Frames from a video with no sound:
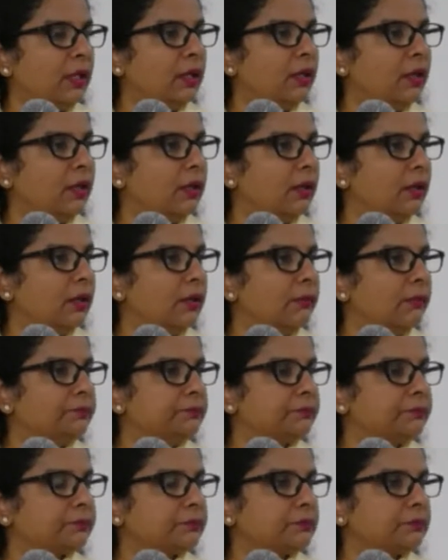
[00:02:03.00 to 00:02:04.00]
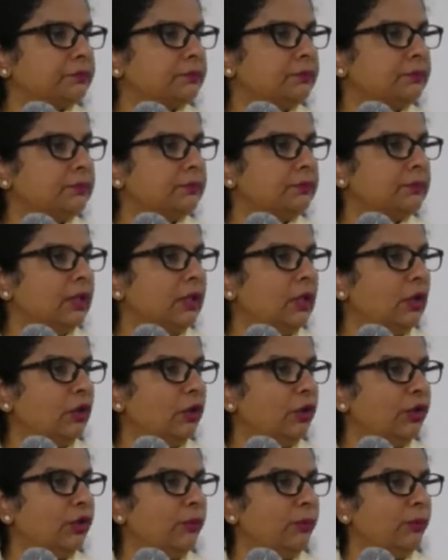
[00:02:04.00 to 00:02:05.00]
um,
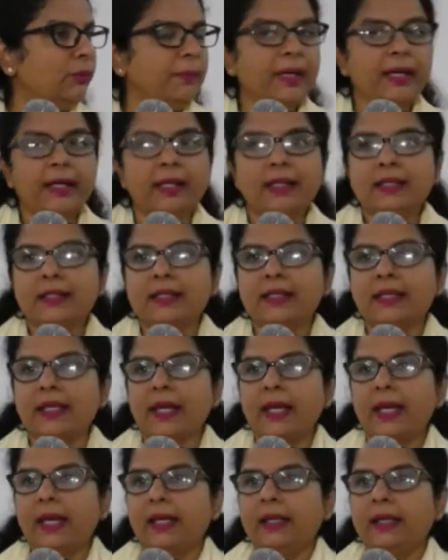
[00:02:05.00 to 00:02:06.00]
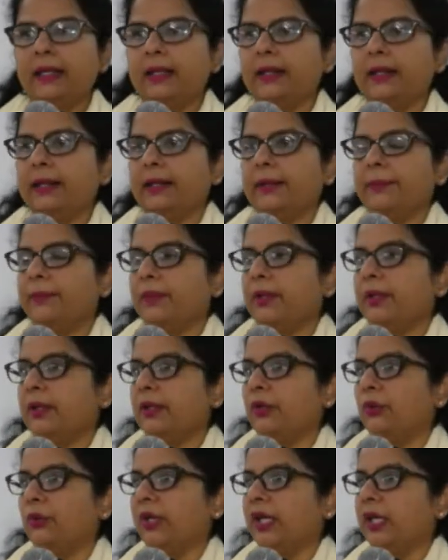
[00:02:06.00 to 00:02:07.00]
on your mobiles and um,
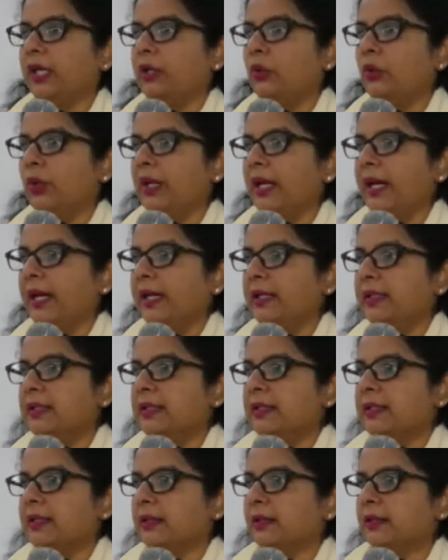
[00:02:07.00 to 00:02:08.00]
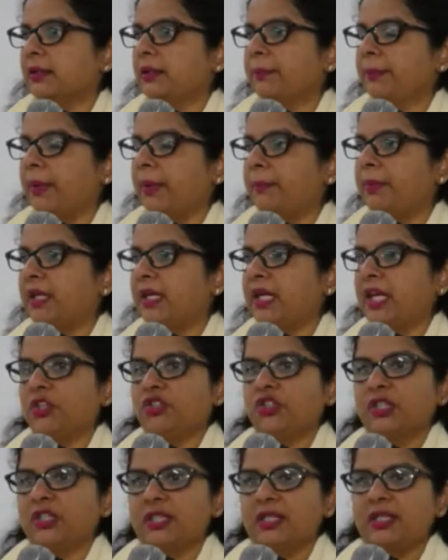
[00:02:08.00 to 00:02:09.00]
you can look at uh, the
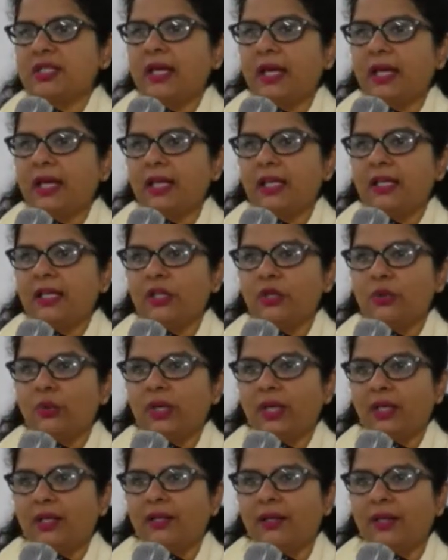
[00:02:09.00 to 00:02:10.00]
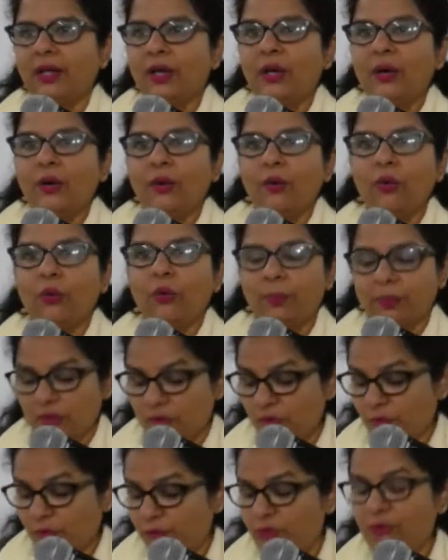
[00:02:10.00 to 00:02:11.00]
publications there and then you can open
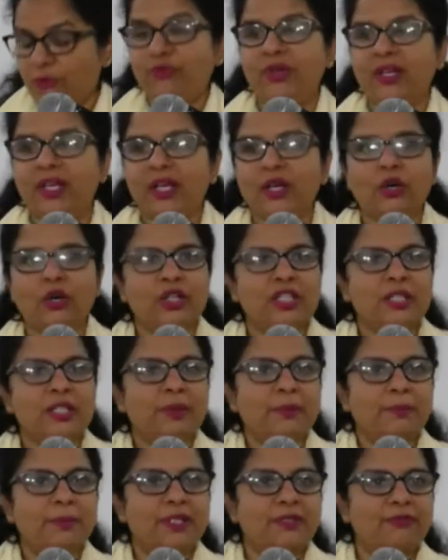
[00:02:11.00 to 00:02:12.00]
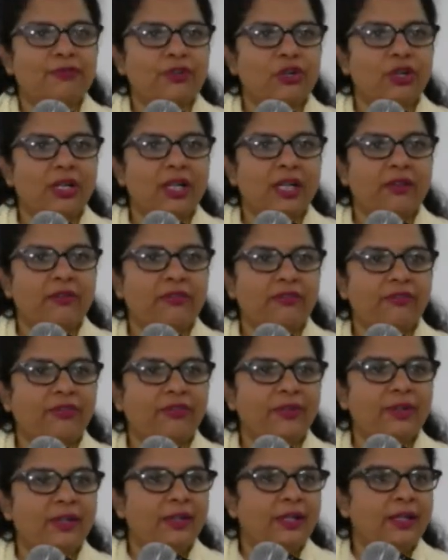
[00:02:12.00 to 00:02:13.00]
to fulfilling God's purpose for your life.
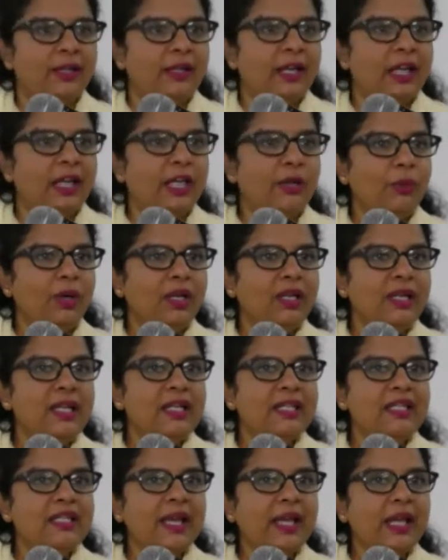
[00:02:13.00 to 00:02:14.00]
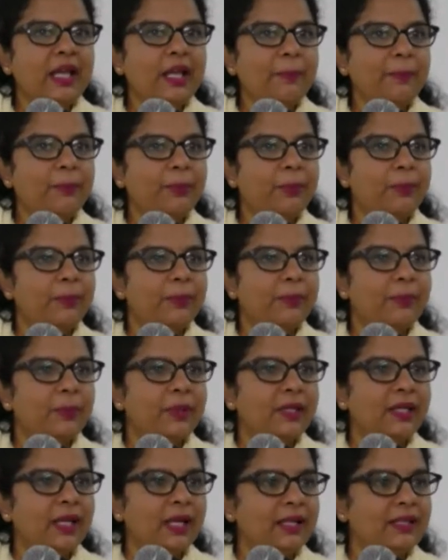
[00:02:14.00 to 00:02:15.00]
Anyone needs help
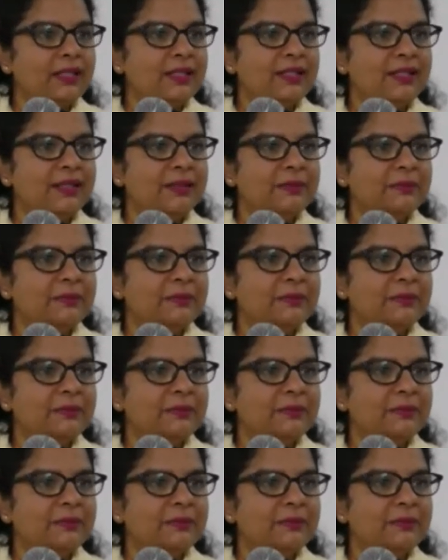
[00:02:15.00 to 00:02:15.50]
with that?